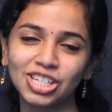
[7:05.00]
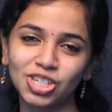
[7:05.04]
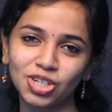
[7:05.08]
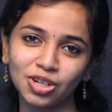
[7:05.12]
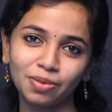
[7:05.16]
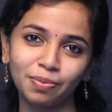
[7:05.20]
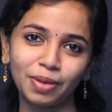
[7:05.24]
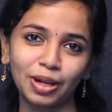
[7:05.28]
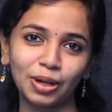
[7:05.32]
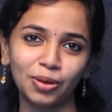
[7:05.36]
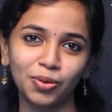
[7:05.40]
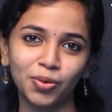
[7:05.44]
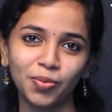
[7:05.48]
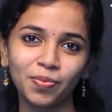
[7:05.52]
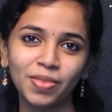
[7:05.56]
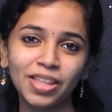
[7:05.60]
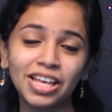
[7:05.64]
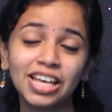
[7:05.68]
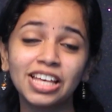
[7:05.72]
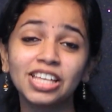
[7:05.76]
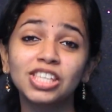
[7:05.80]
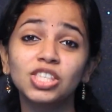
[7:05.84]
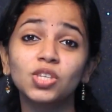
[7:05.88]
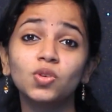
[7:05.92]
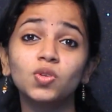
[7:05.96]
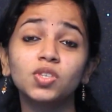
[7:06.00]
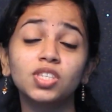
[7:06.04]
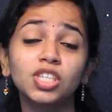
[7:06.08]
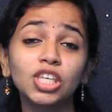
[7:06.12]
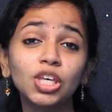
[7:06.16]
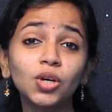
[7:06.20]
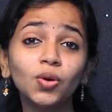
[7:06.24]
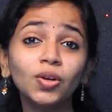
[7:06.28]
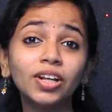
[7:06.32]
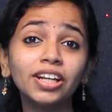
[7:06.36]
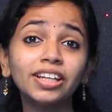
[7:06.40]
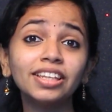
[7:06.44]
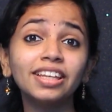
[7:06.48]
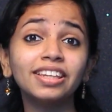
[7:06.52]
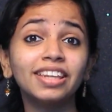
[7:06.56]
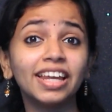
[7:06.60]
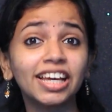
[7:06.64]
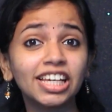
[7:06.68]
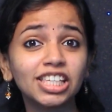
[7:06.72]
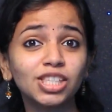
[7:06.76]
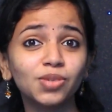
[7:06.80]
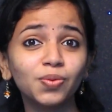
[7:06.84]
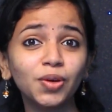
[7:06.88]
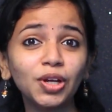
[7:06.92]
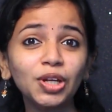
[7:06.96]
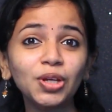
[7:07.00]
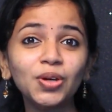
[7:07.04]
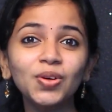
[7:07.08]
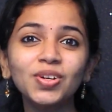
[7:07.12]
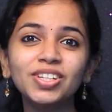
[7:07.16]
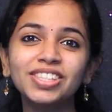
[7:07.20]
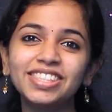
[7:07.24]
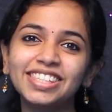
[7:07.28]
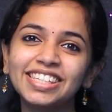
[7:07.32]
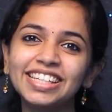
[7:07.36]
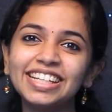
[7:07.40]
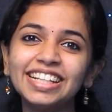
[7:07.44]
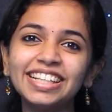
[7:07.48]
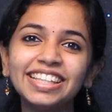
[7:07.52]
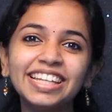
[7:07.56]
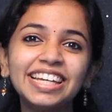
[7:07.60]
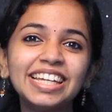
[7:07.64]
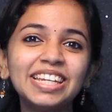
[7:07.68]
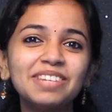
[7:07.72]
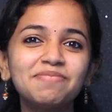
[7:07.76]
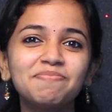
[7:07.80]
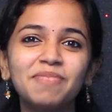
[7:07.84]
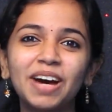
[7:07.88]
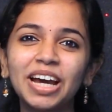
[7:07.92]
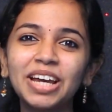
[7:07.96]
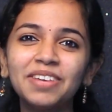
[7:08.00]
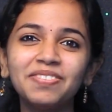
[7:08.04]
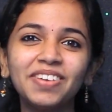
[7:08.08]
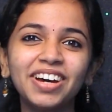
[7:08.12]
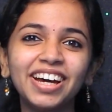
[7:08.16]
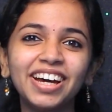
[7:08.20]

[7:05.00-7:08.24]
section below. So see you all in the next video. Till then, bye